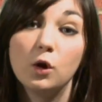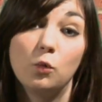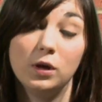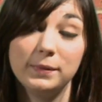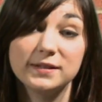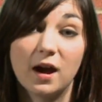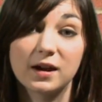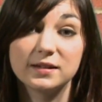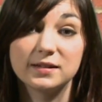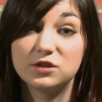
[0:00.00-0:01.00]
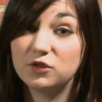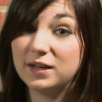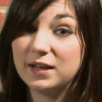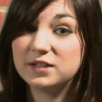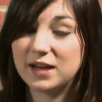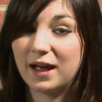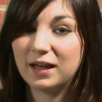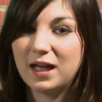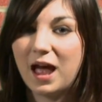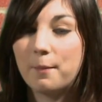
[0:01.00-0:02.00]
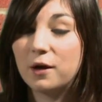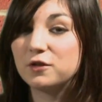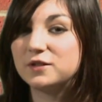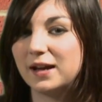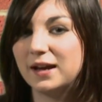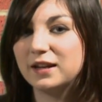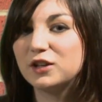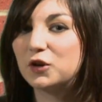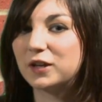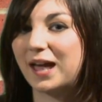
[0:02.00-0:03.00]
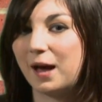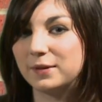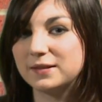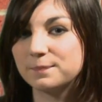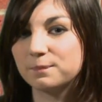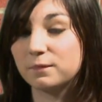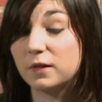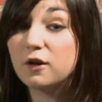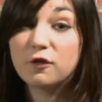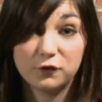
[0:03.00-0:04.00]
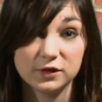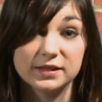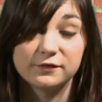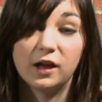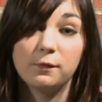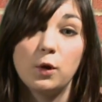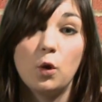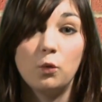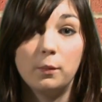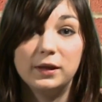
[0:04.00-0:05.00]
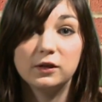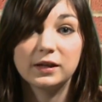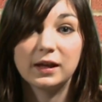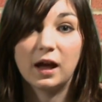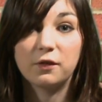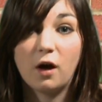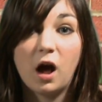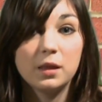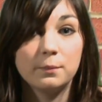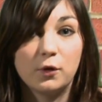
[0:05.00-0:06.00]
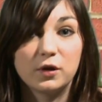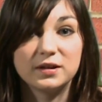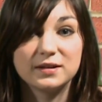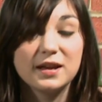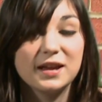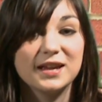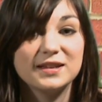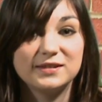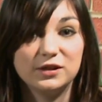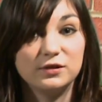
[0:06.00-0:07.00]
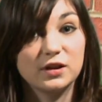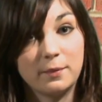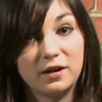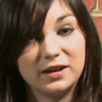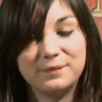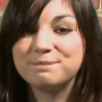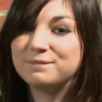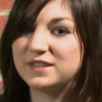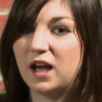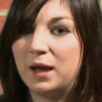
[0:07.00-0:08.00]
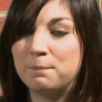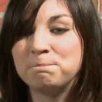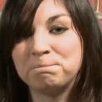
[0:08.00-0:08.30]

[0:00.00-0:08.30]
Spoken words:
We'll be talking to Triona and Jack about their diet and cooking habits. First of all, we'll be looking at the all-important student commodity, time.